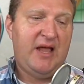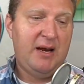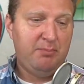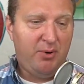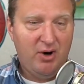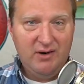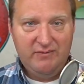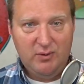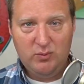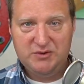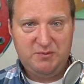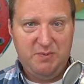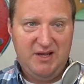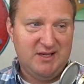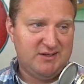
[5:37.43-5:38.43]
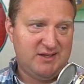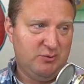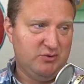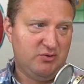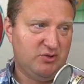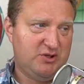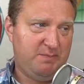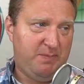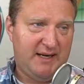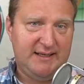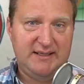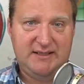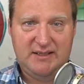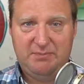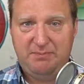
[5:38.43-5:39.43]
And part of it was because I was
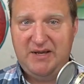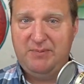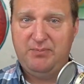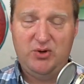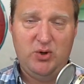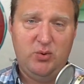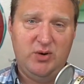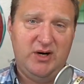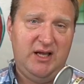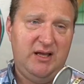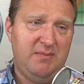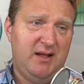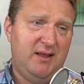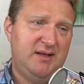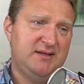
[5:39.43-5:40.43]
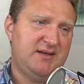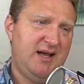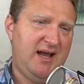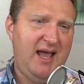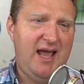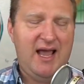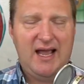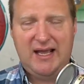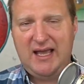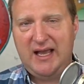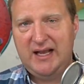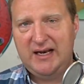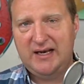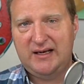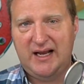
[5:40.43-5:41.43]
responding to people who were emailing and saying, "Hey, I
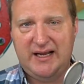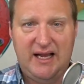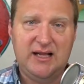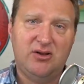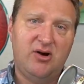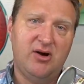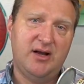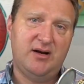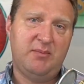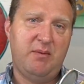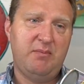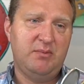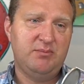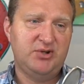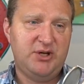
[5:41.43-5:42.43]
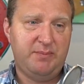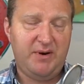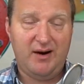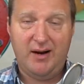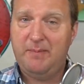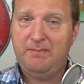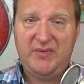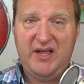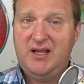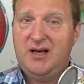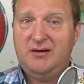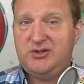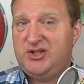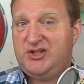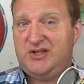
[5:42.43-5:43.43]
can't get in. I can't log into my membership area." And
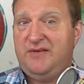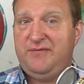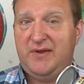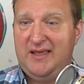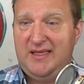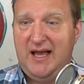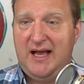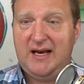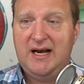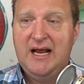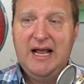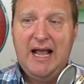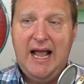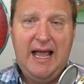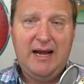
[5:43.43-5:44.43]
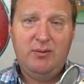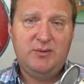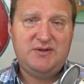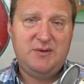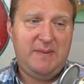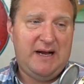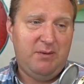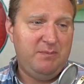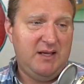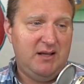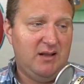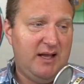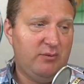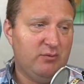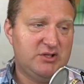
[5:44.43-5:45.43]
you know, just stuff like that. And it was about
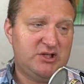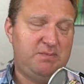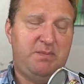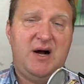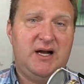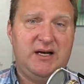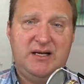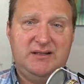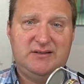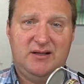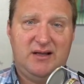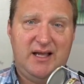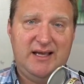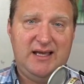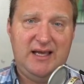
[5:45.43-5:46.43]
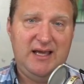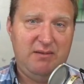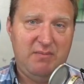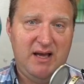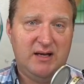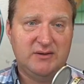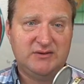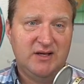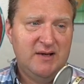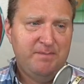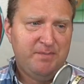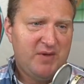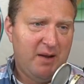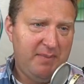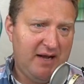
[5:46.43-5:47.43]
me like responding to like emails
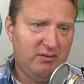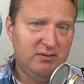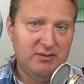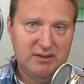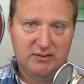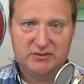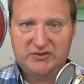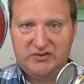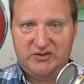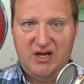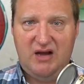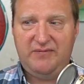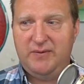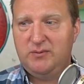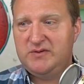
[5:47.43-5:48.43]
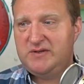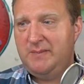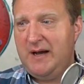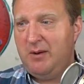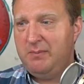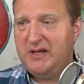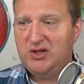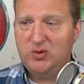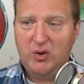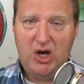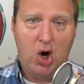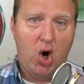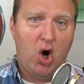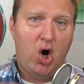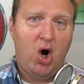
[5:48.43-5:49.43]
about little stuff. It was about me
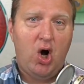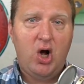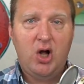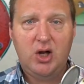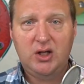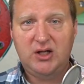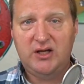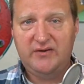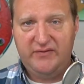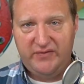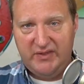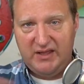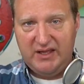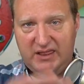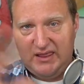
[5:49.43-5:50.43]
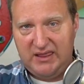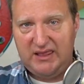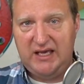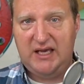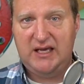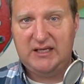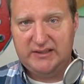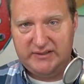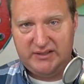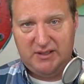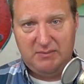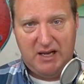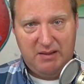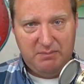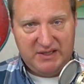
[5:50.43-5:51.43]
doing all of the things
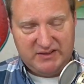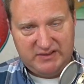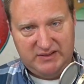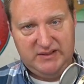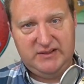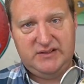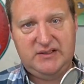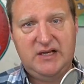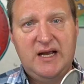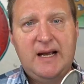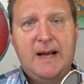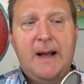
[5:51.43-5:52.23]
in my business.